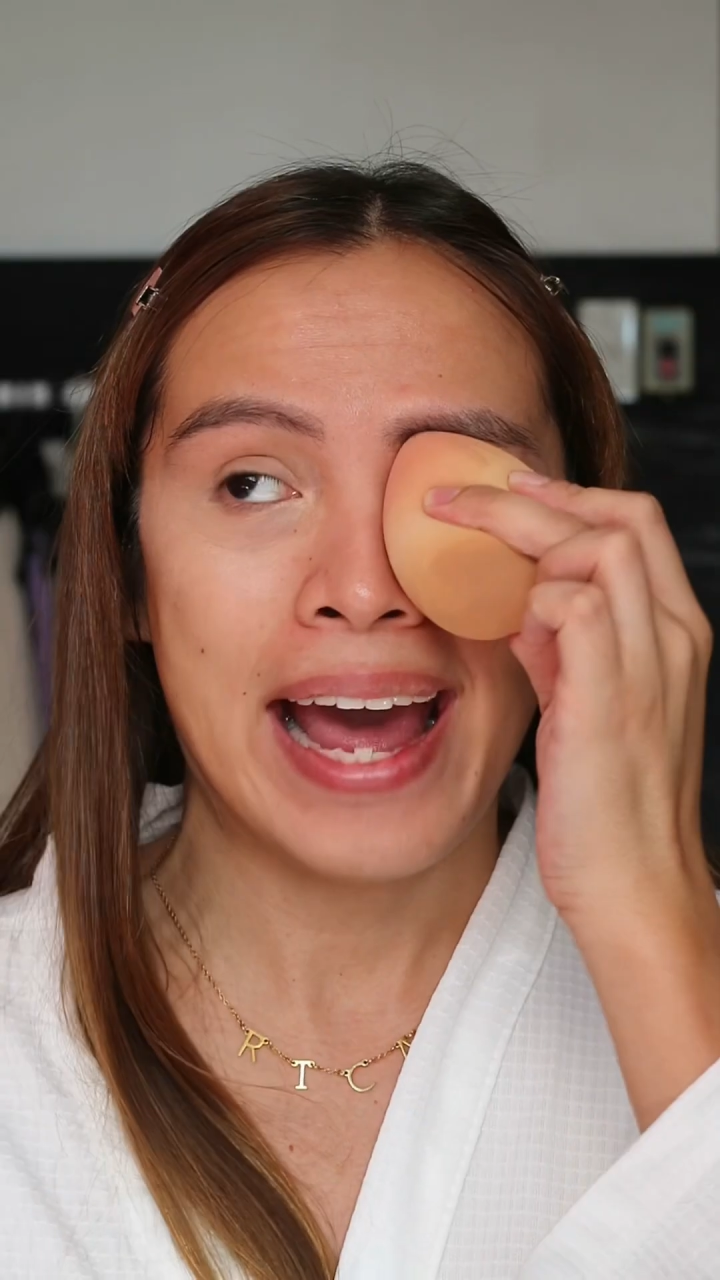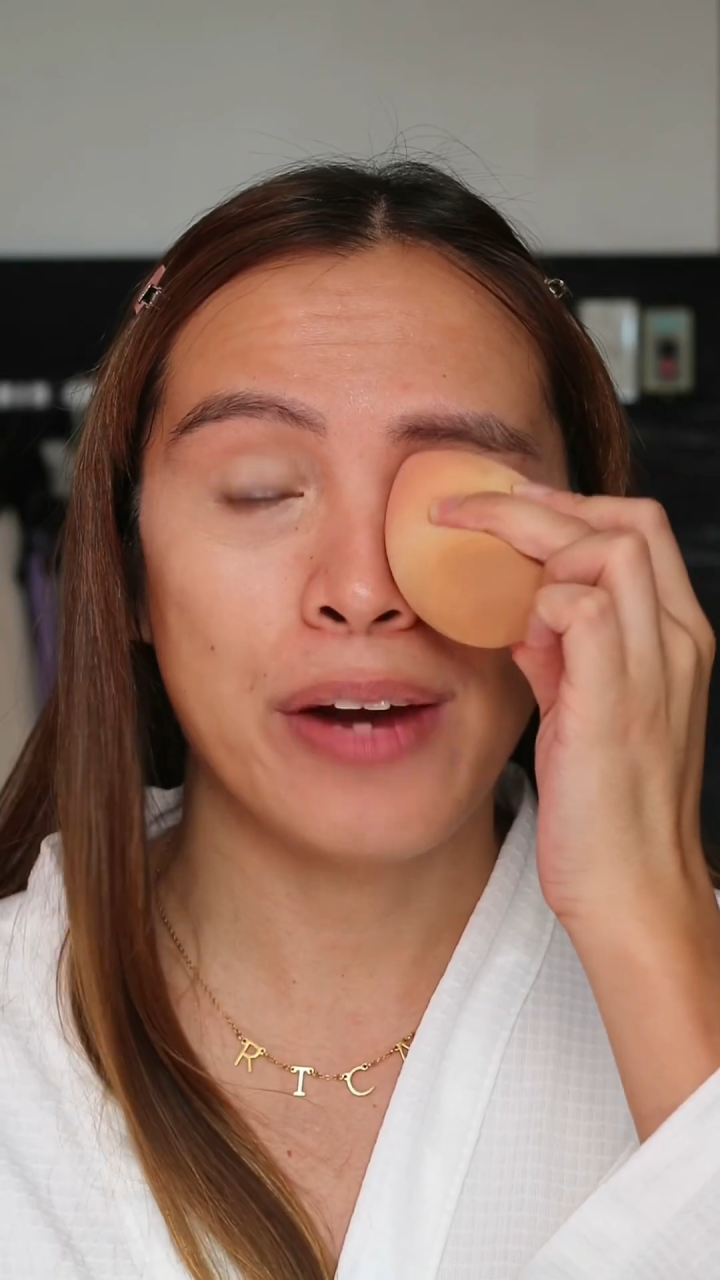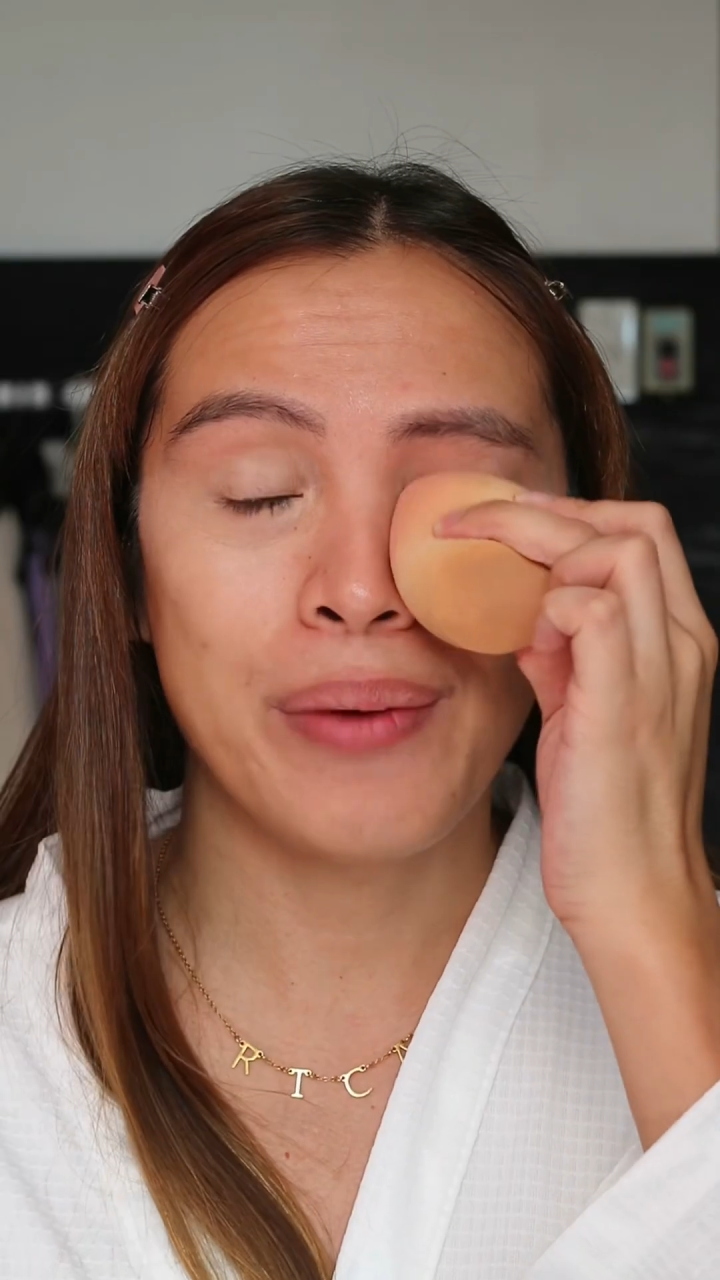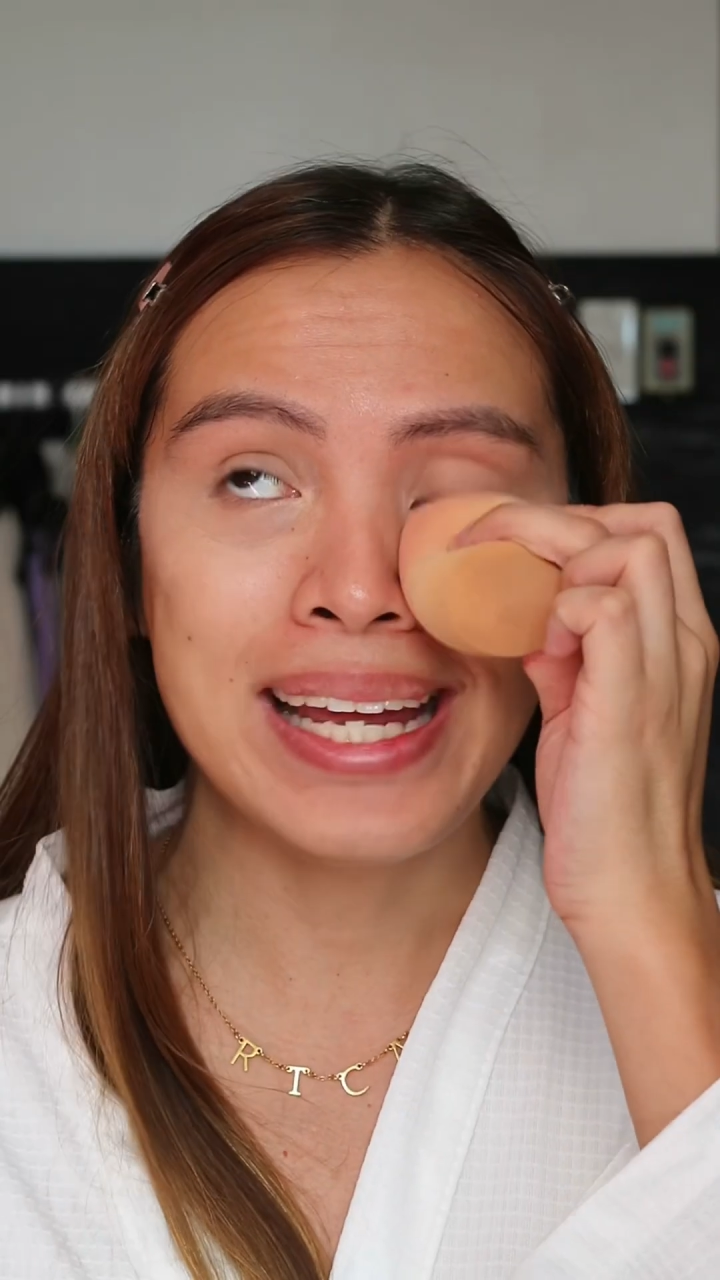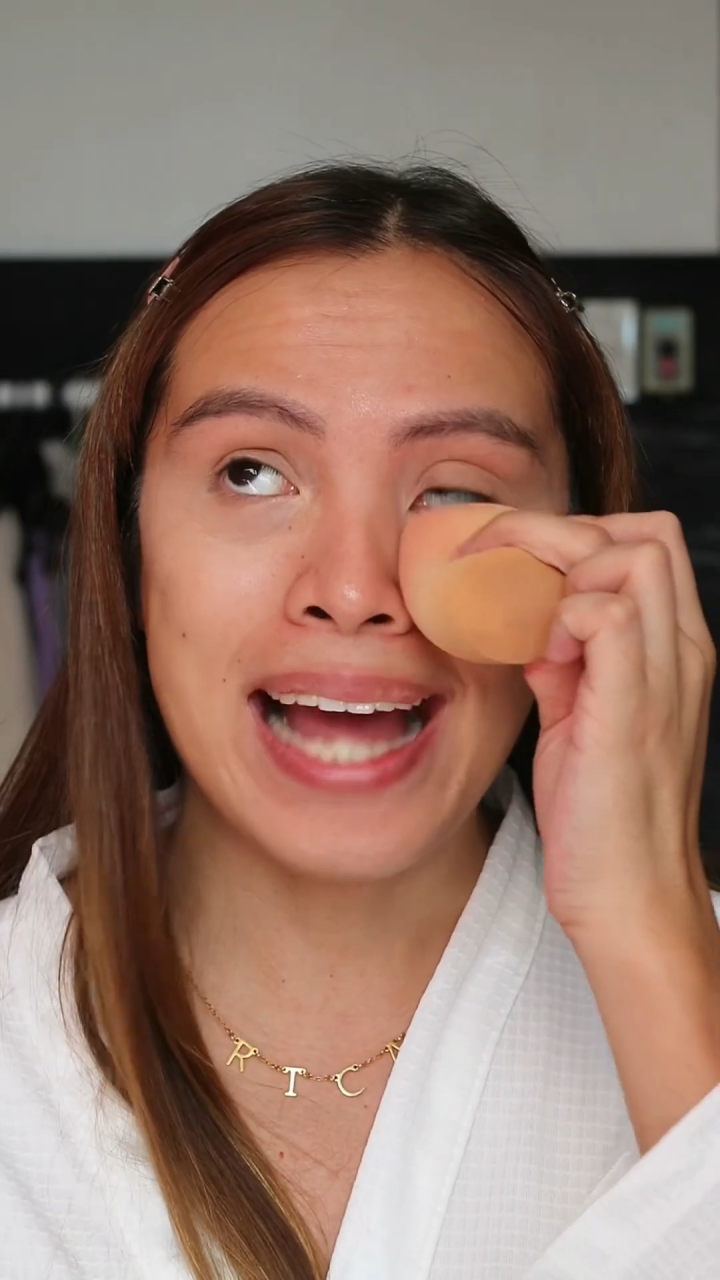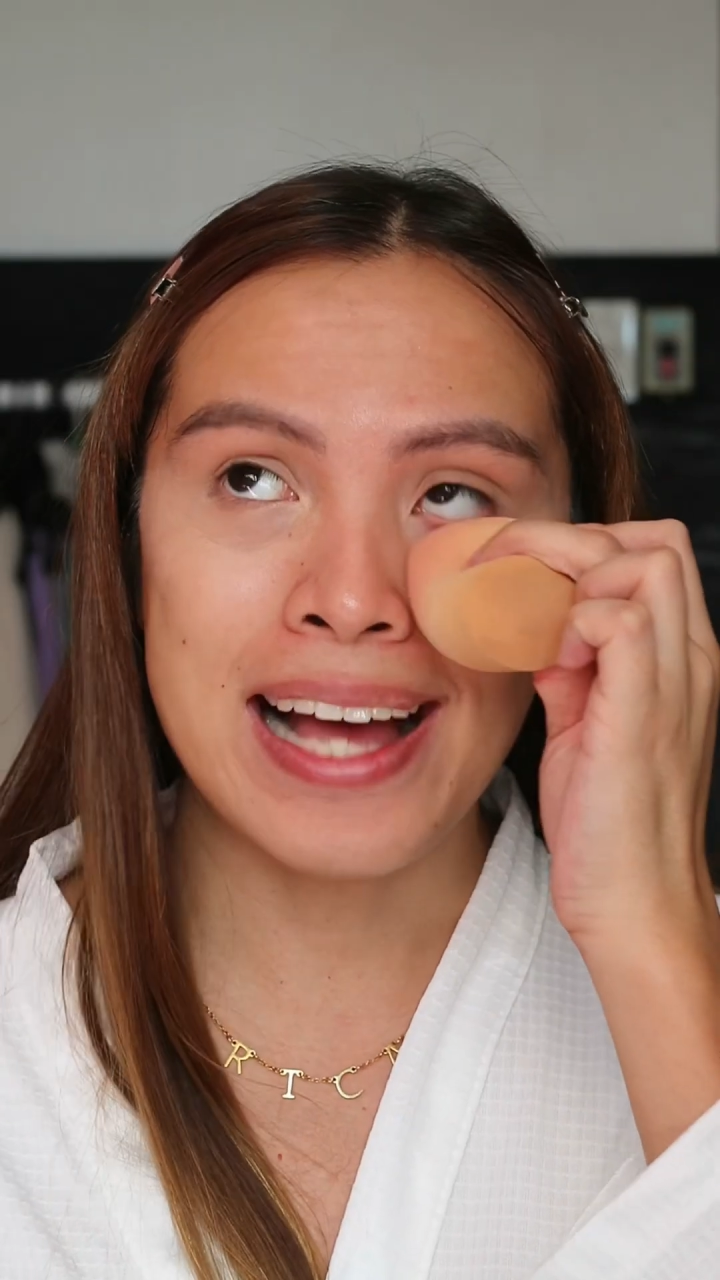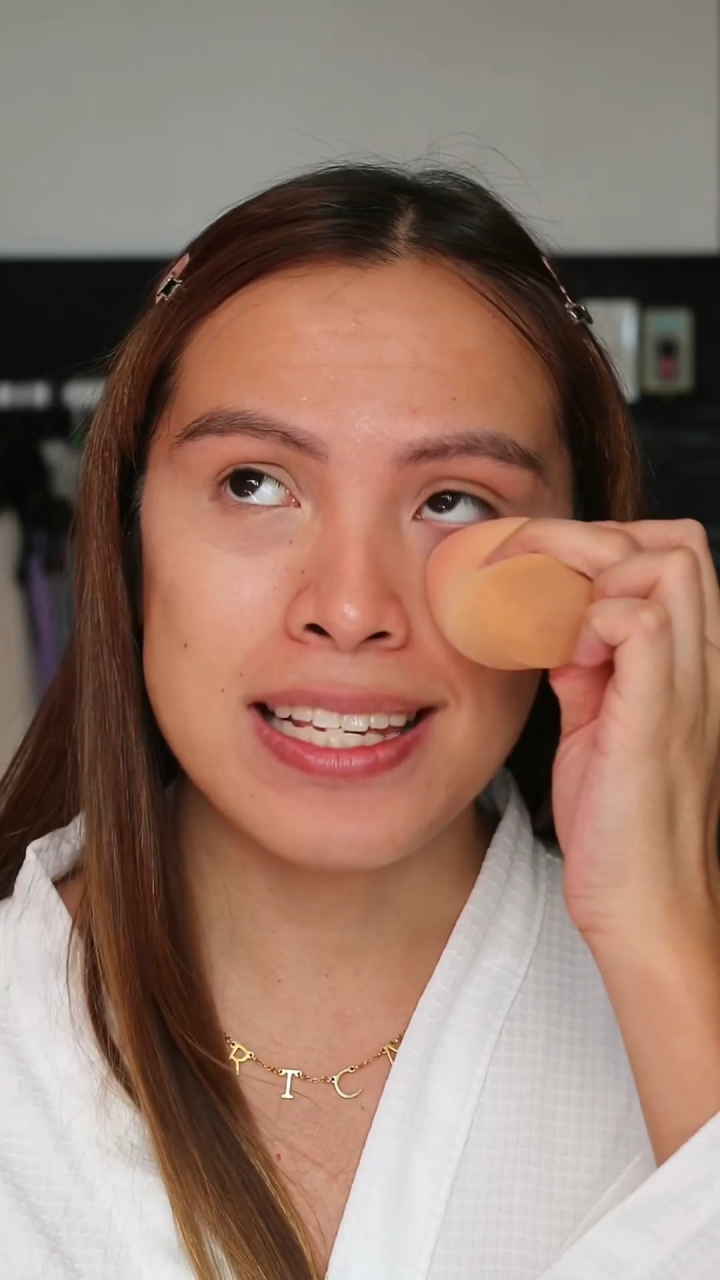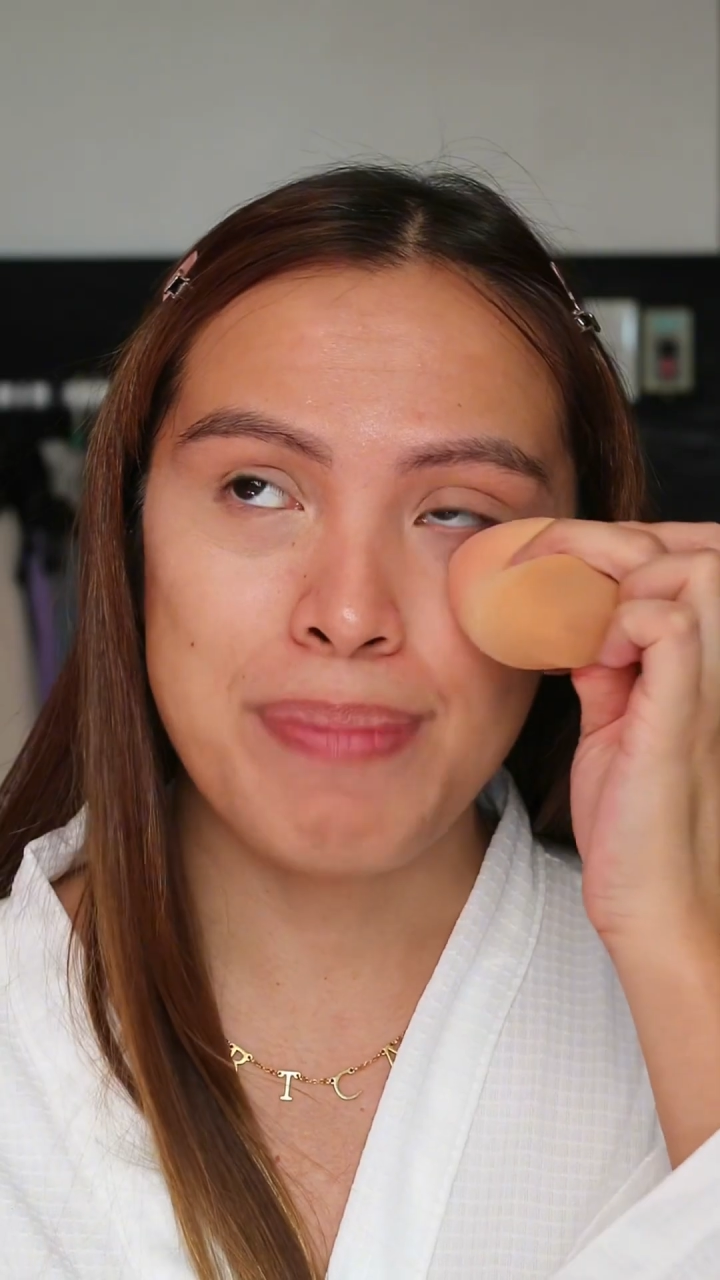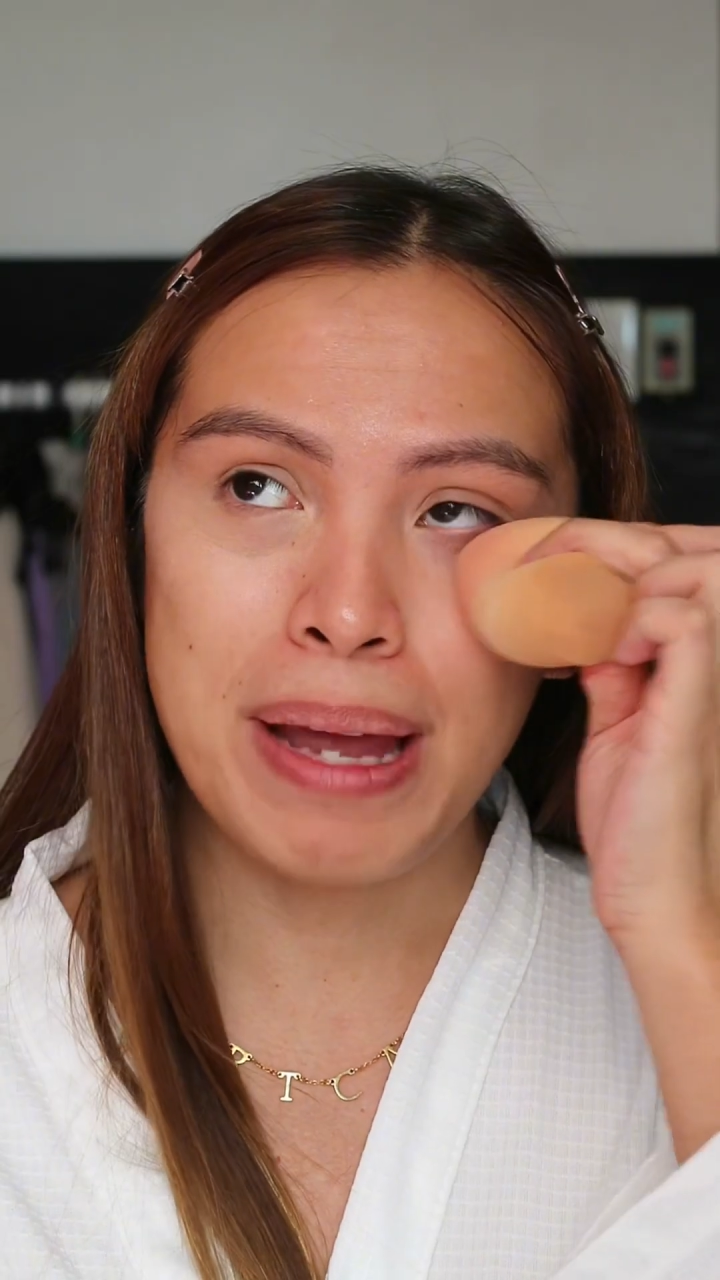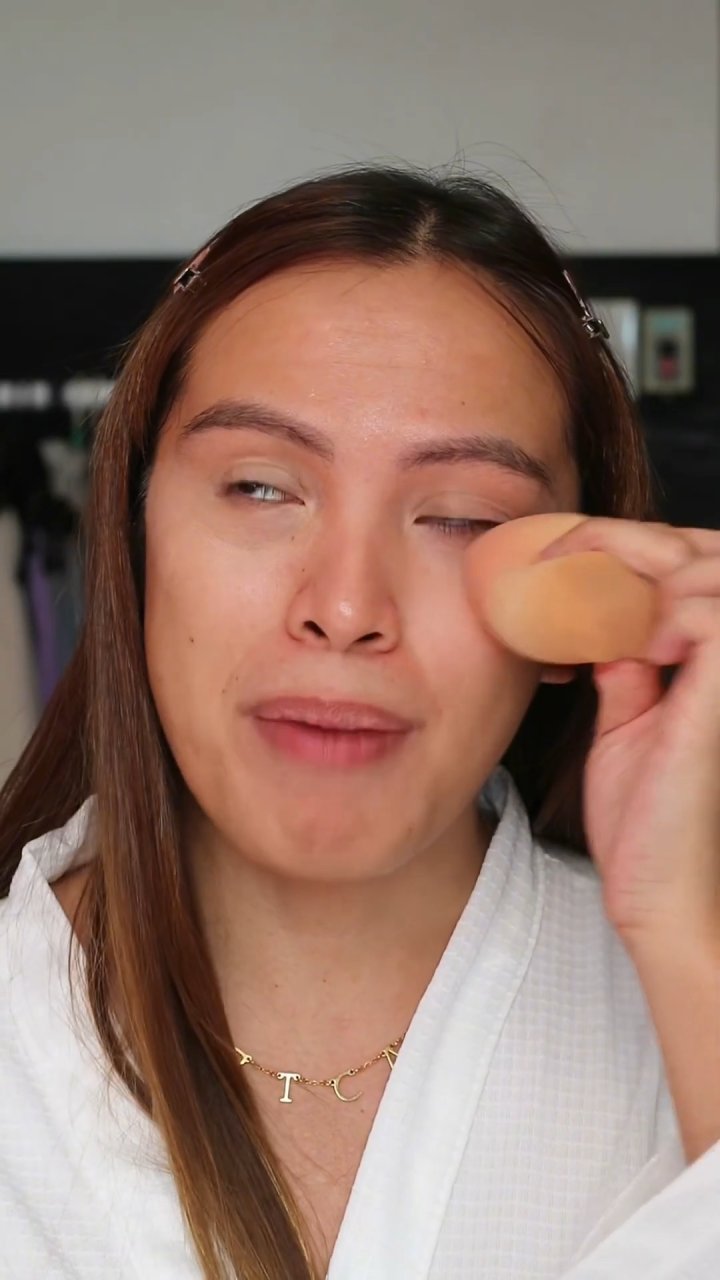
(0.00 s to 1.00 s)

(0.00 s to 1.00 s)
And when I asked my